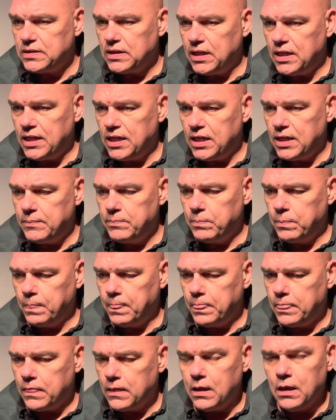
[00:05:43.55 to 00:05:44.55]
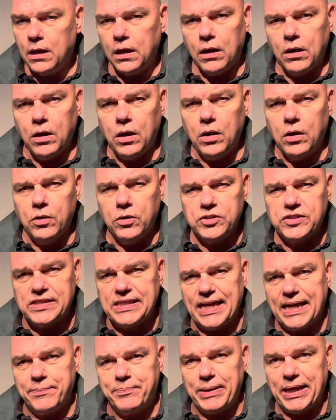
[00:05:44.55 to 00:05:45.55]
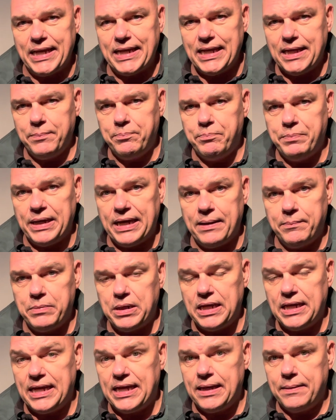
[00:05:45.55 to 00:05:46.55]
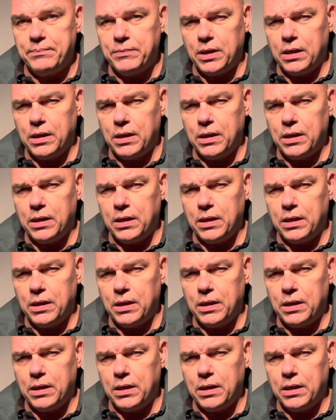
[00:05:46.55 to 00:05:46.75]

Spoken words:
Oh Snack Belly, Bam Balam,